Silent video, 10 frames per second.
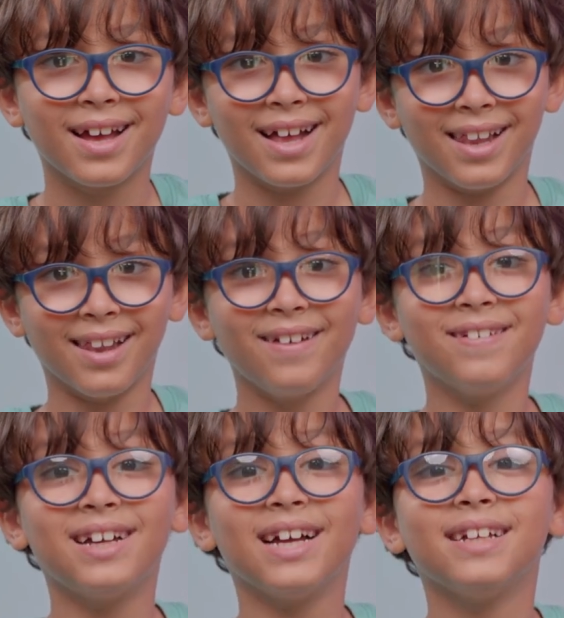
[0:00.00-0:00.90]

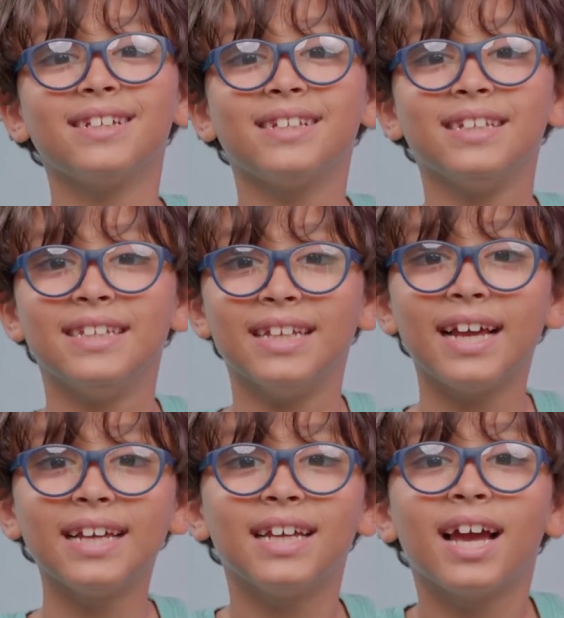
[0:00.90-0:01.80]
Hello guys,
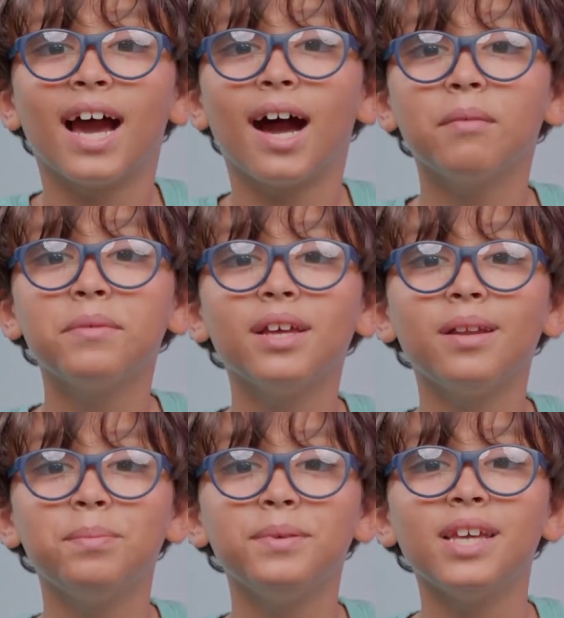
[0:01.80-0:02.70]
today I'm
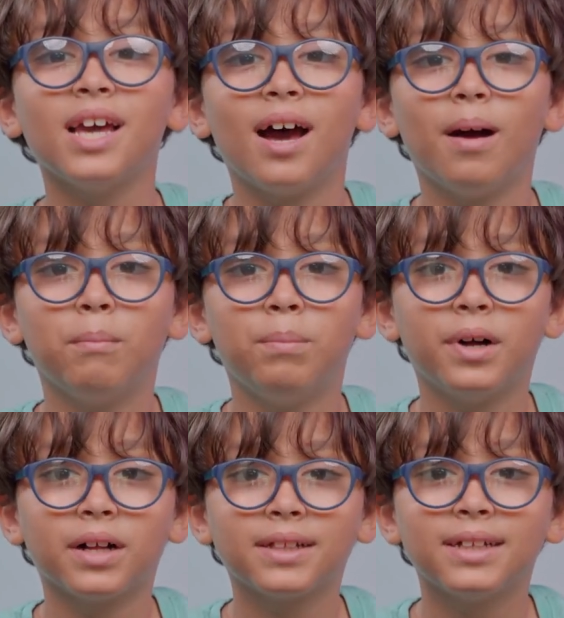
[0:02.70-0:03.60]
gonna be
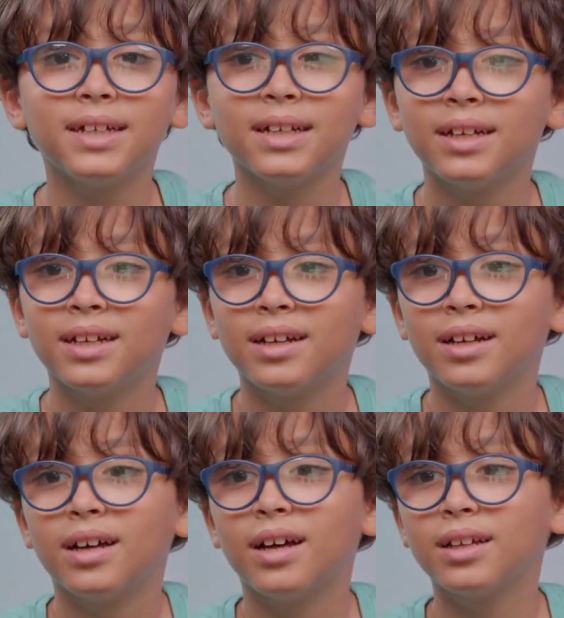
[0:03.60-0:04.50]
unboxing
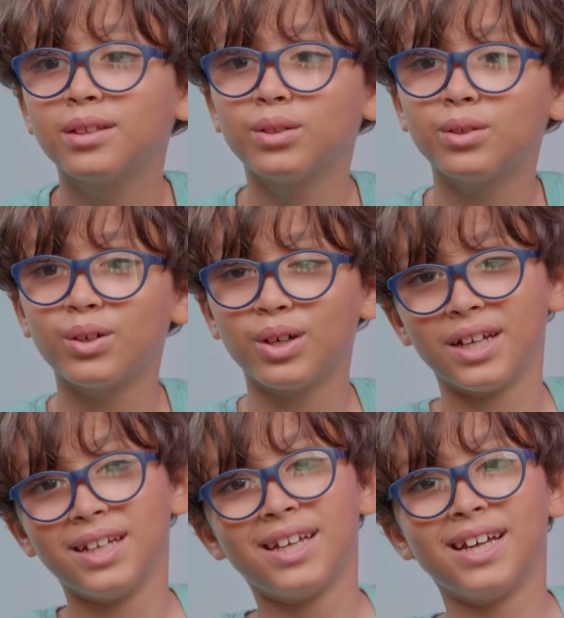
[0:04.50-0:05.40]
a
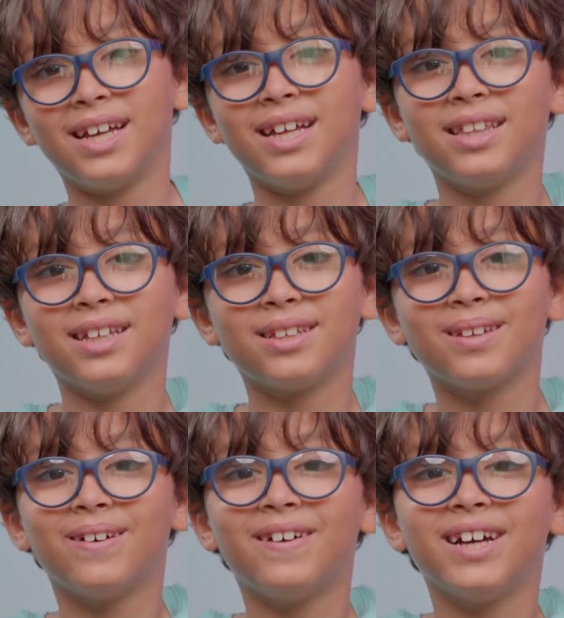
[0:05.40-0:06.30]
toy, and the
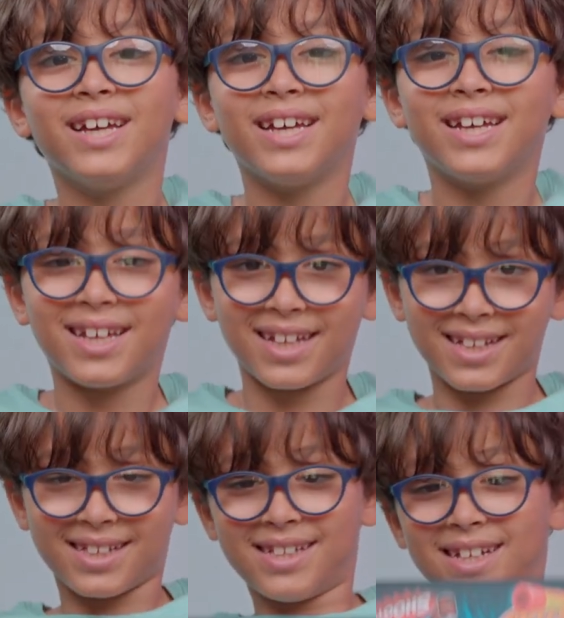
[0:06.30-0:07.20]
toy
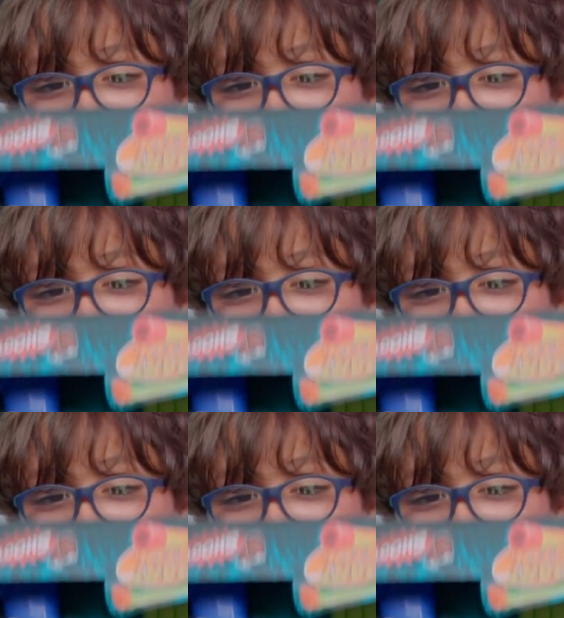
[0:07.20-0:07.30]
is